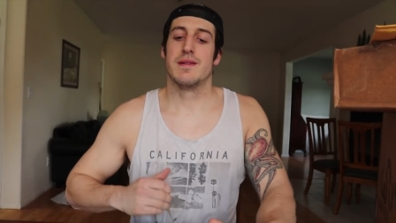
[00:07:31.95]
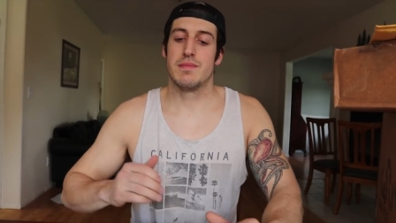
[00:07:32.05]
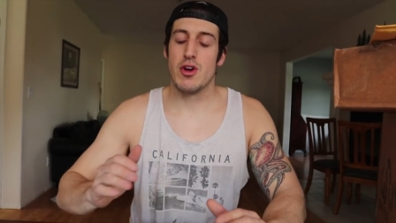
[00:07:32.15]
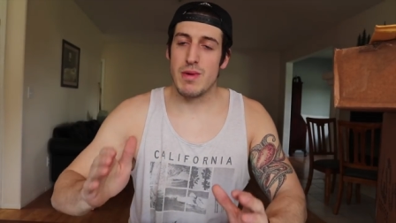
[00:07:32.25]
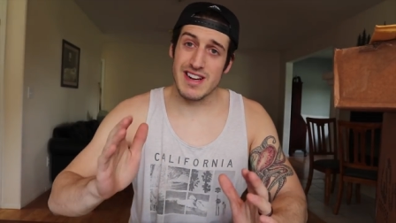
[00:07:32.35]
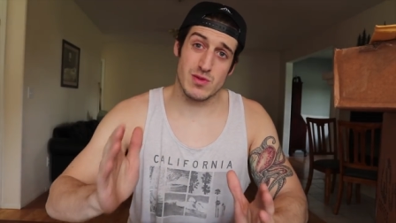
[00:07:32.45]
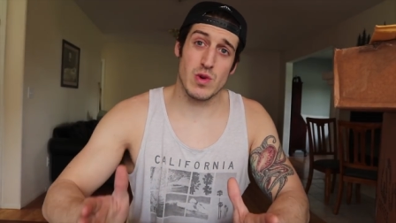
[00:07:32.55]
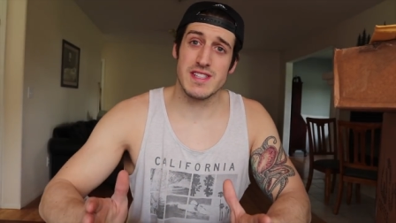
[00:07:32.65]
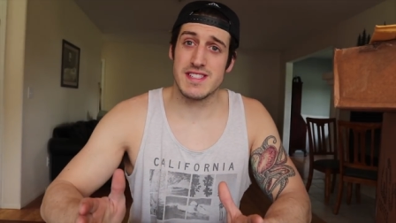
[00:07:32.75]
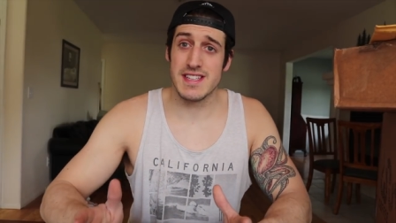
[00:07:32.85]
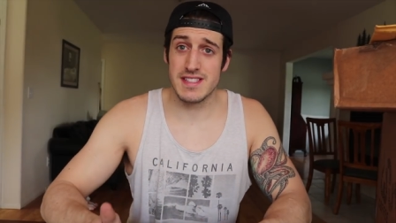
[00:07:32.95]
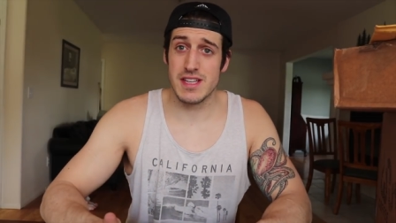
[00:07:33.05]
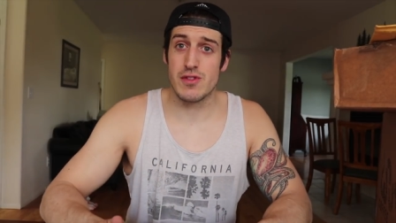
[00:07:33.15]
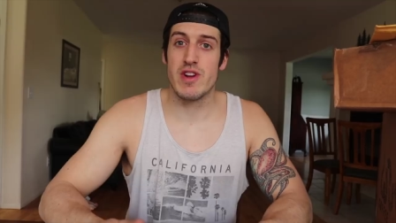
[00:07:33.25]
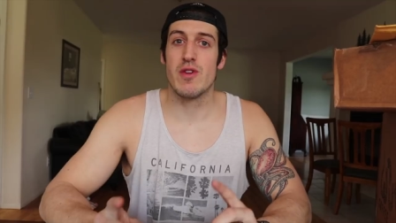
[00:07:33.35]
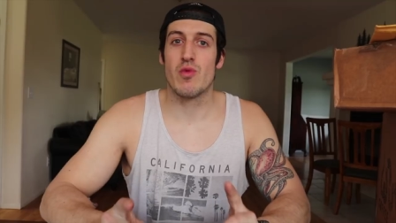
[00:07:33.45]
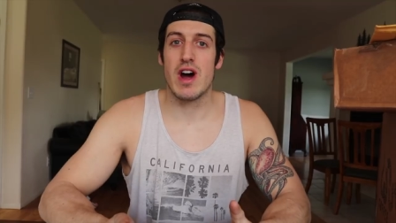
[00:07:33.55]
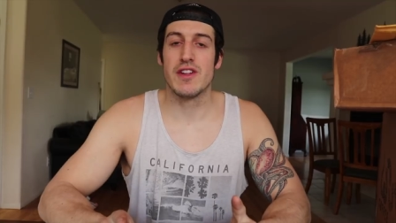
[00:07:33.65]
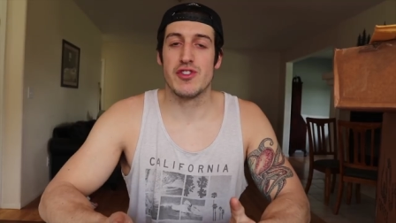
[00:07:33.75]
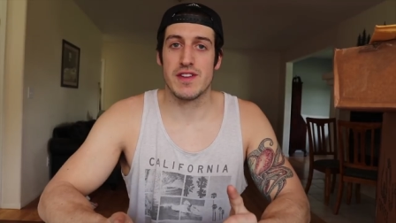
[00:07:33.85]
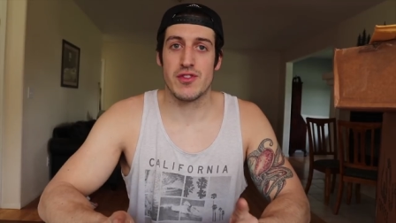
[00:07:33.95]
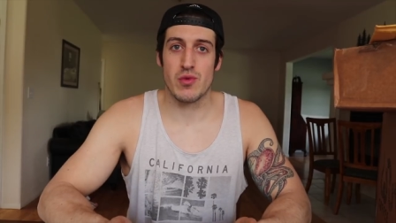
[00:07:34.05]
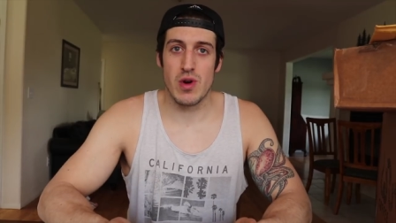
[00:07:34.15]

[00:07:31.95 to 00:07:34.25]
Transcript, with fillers: P.O. Box 163, Rochester,